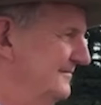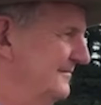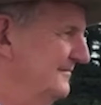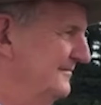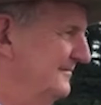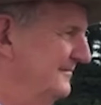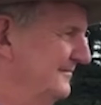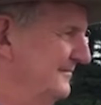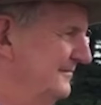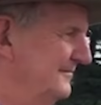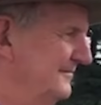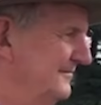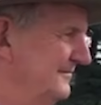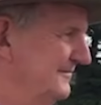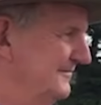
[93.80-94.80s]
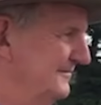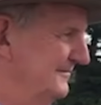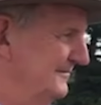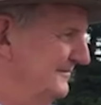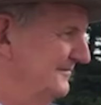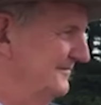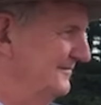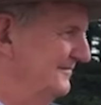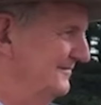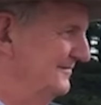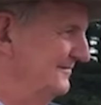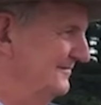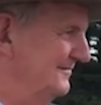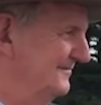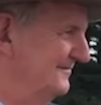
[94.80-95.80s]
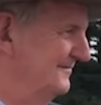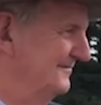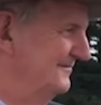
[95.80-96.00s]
No words are spoken by the person on screen.